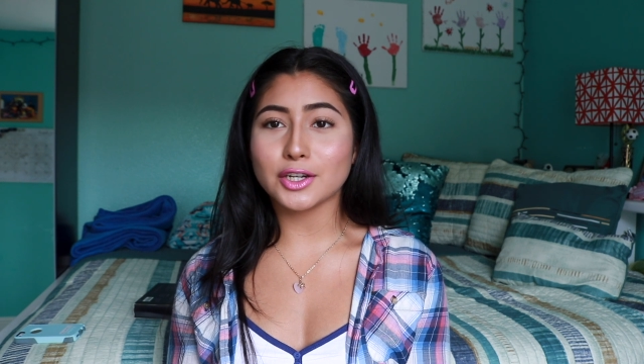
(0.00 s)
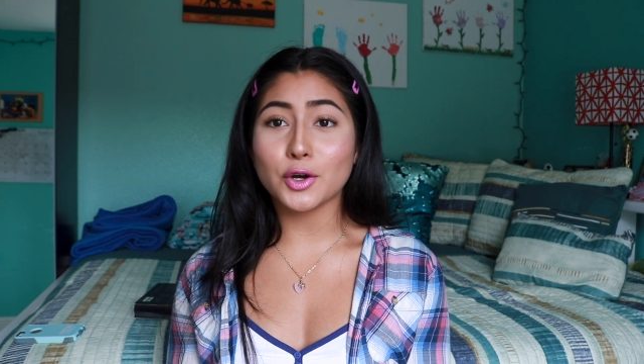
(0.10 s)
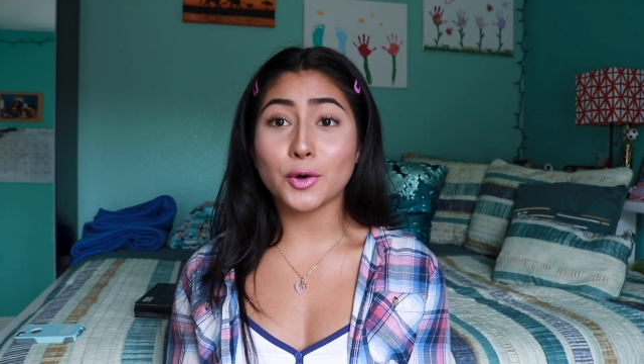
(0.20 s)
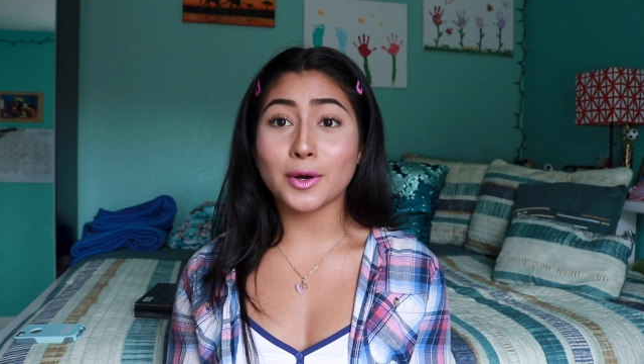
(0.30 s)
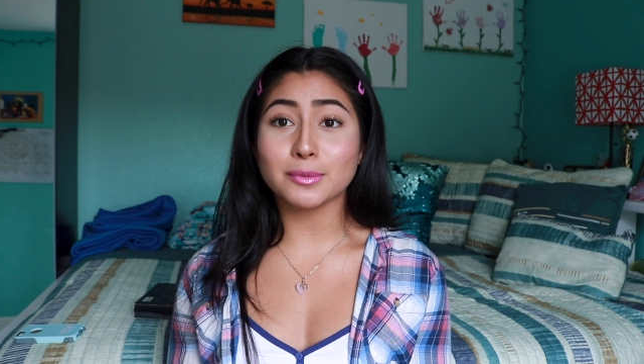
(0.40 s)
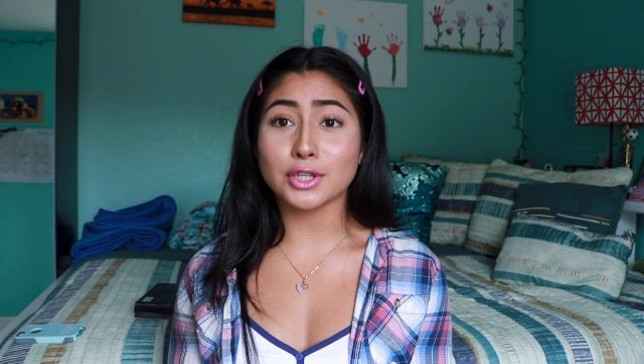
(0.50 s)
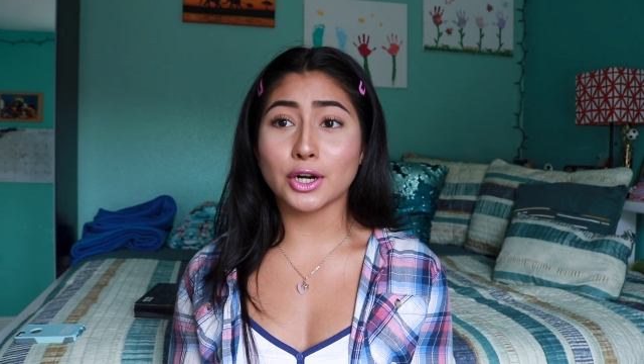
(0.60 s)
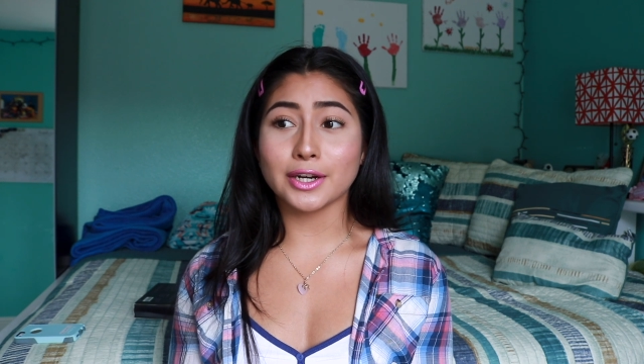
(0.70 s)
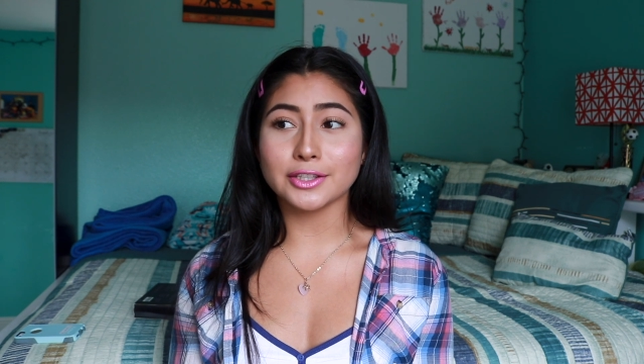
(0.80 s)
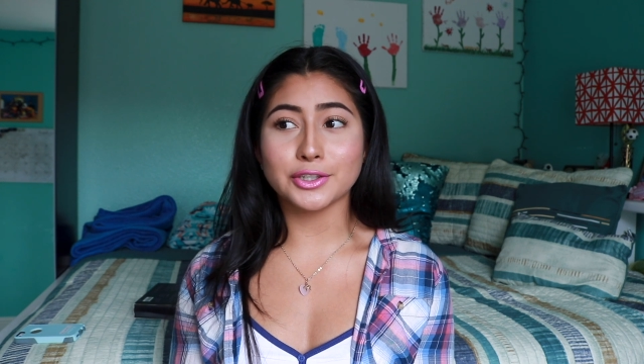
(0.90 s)
Oh, I'm
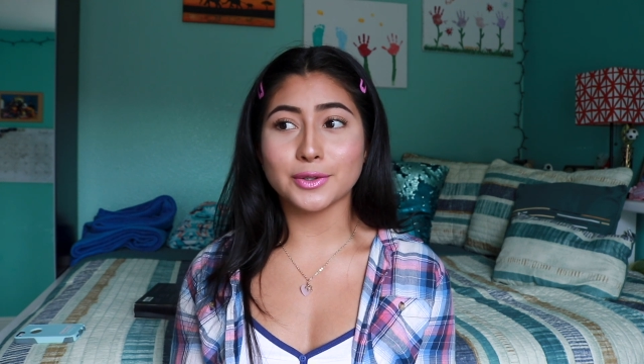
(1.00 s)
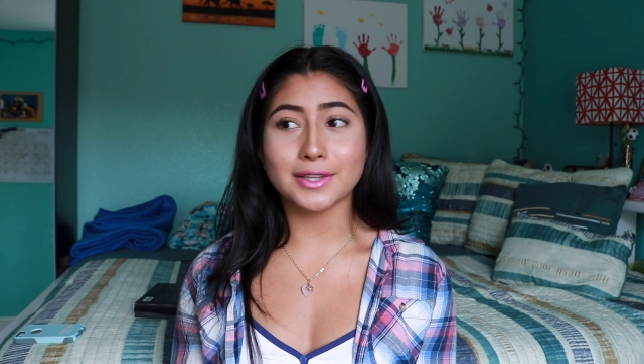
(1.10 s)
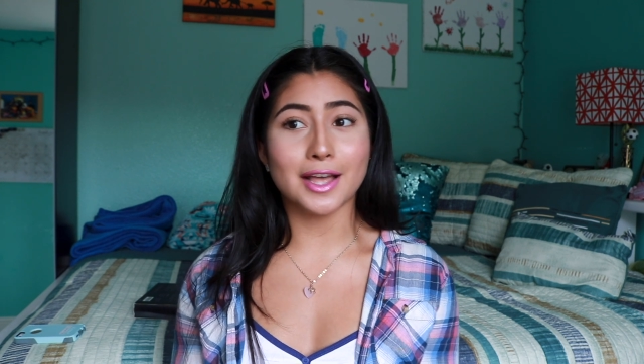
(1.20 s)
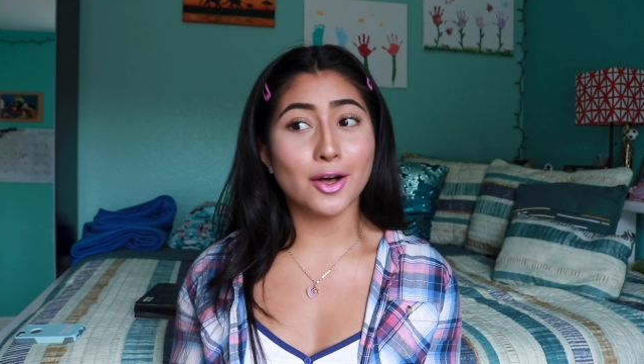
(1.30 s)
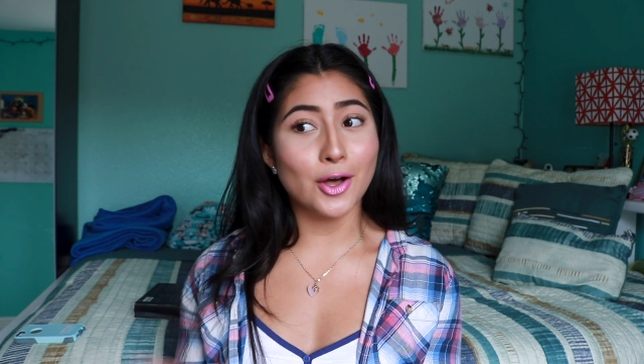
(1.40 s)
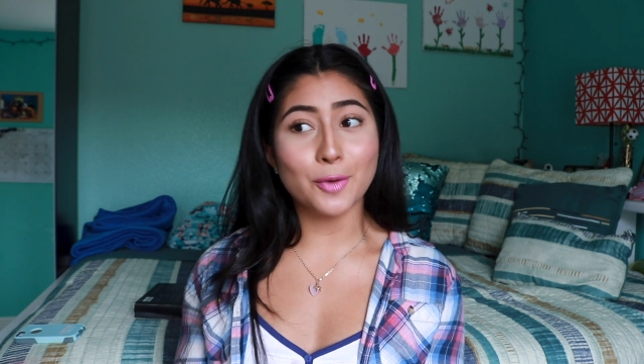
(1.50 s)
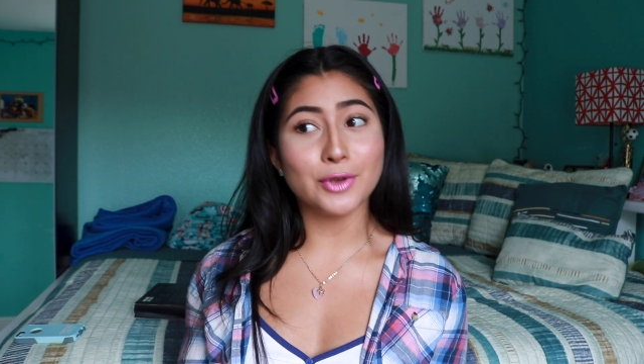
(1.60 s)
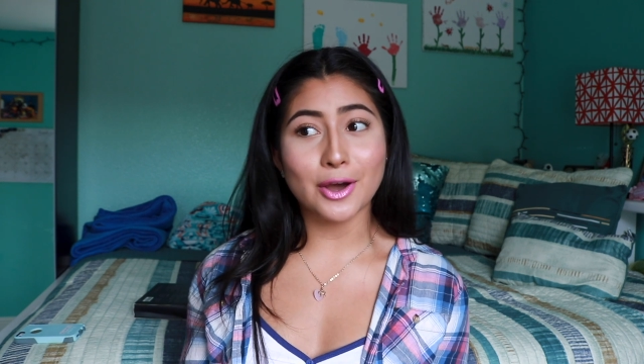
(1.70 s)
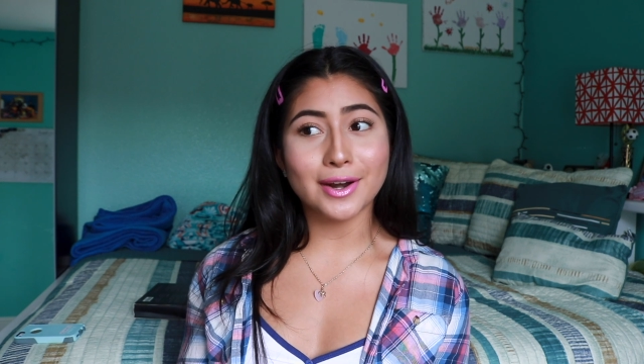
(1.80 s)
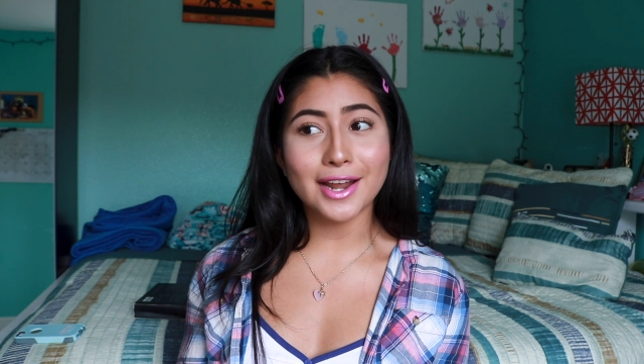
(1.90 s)
sorry. You know, I'll help
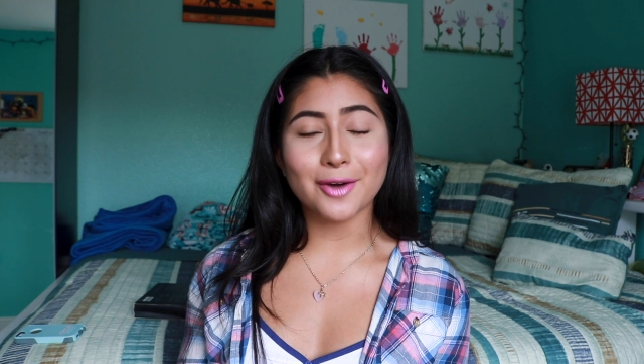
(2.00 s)
you out right